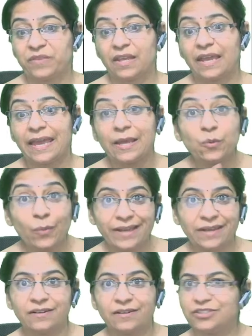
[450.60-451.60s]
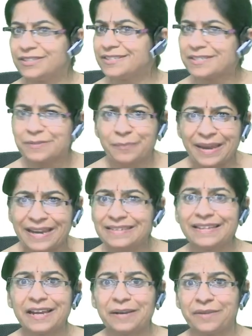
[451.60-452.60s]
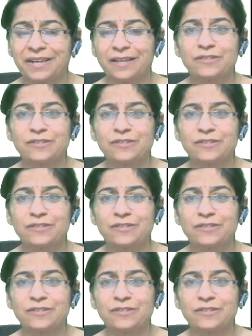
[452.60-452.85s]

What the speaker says: in 1 year. She just spent that money.